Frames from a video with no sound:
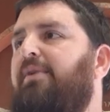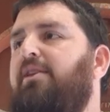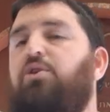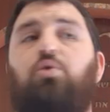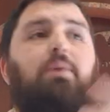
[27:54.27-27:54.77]

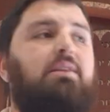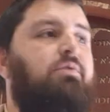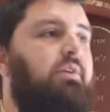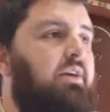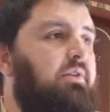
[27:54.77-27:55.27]
Right? You meant it
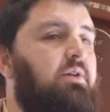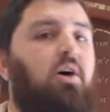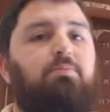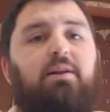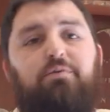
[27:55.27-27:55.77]
for evil,
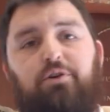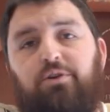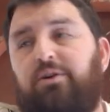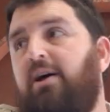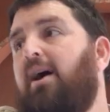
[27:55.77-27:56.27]
God meant it for
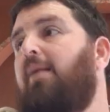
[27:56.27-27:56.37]
good.